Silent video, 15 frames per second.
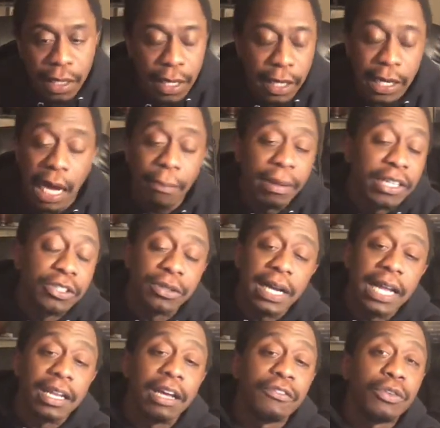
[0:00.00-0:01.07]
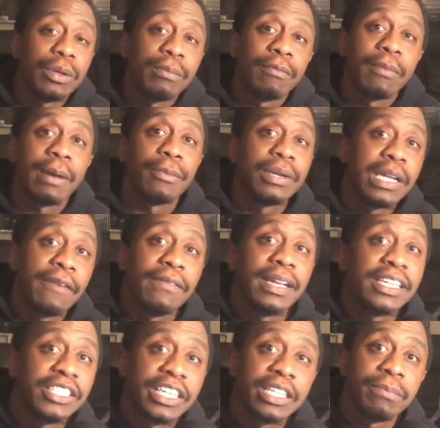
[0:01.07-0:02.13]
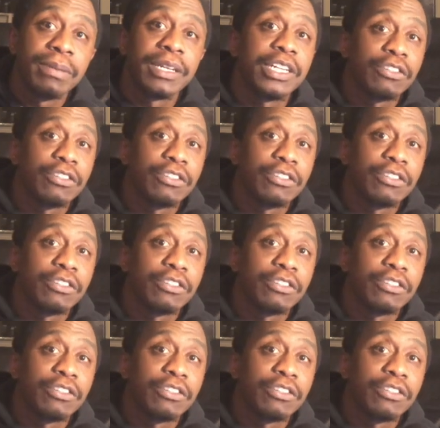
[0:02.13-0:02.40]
God bless you, God love you, and remember, never let your independence